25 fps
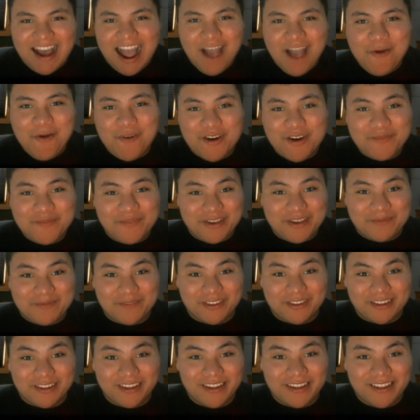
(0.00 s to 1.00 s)
I want
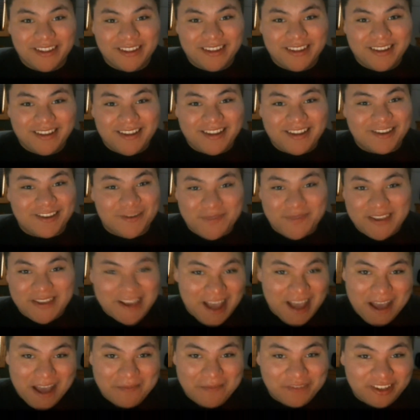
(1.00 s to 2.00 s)
people to be
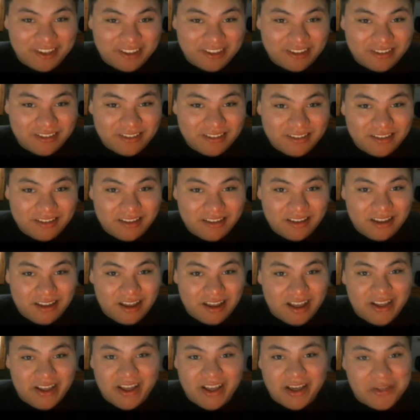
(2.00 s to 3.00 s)
happy.
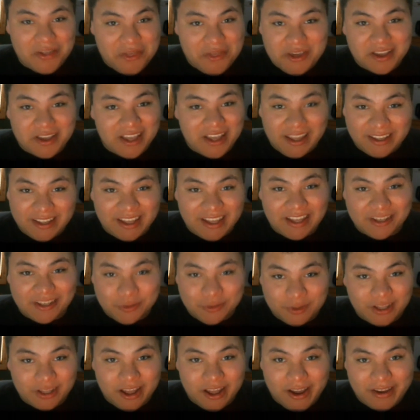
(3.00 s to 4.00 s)
A thing I can't do
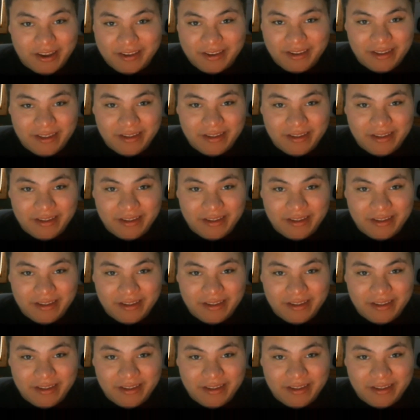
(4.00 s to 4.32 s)
a lot.